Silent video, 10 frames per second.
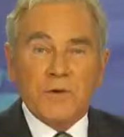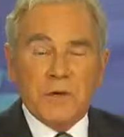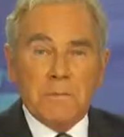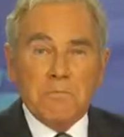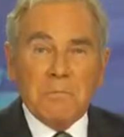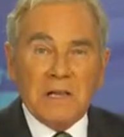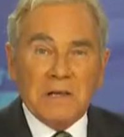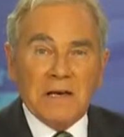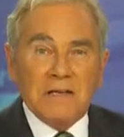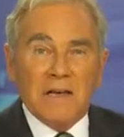The
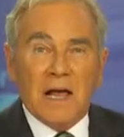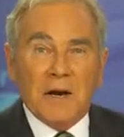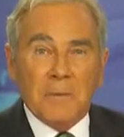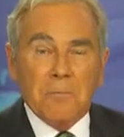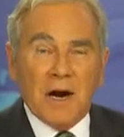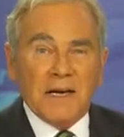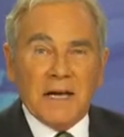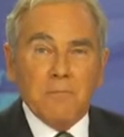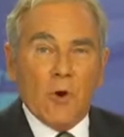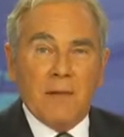million-dollar
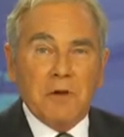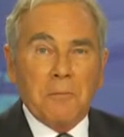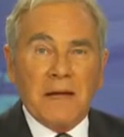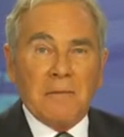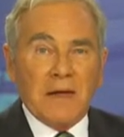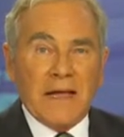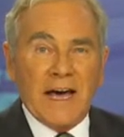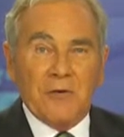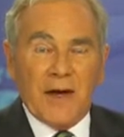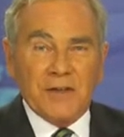parking problem in the
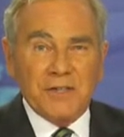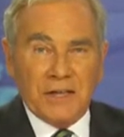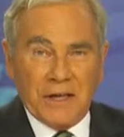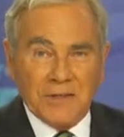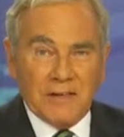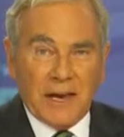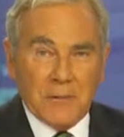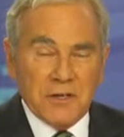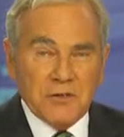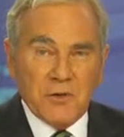Cataract City. 7
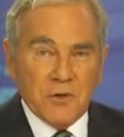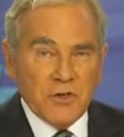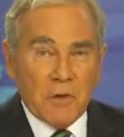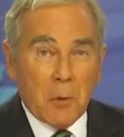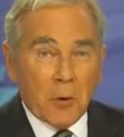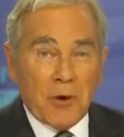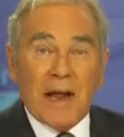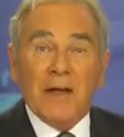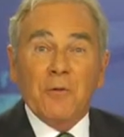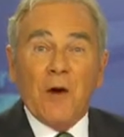Eyewitness News reporter
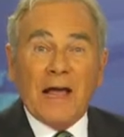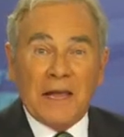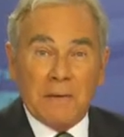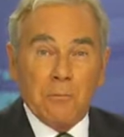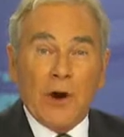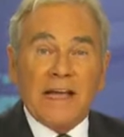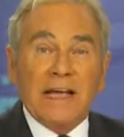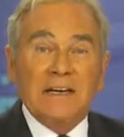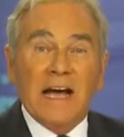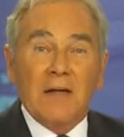Ed Riley
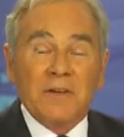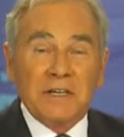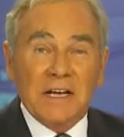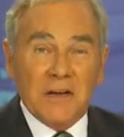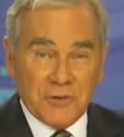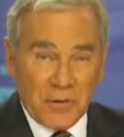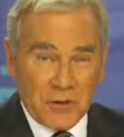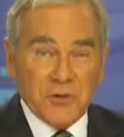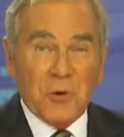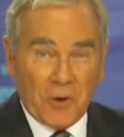breaking down the details on this story